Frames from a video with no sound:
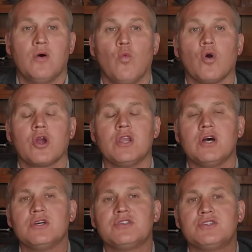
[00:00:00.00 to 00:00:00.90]
We're going
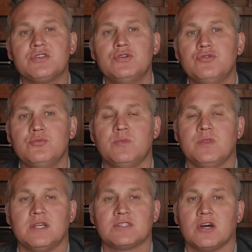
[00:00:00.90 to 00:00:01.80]
to assume
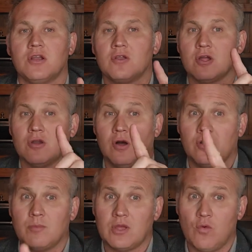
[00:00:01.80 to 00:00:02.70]
that it's going
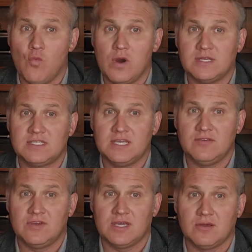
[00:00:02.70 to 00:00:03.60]
to be on 1
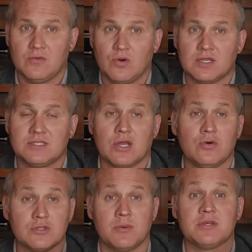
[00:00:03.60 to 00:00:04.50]
TV. We're going to say,
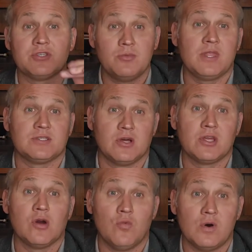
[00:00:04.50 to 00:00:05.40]
cool, so I'm assuming that's only
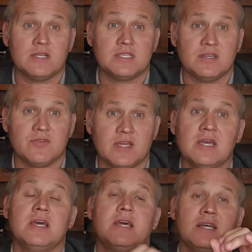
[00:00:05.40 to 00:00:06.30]
on 1 TV.
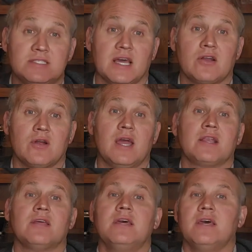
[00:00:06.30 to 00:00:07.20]
Is that
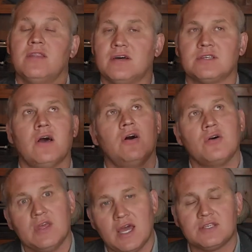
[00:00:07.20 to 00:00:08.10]
correct? They'll say, oh,
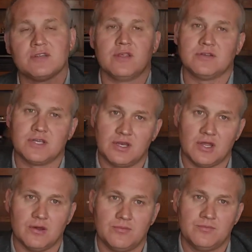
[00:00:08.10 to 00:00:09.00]
yes, or they'll say
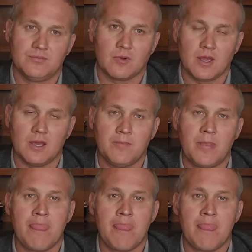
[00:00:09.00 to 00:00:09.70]
no, okay?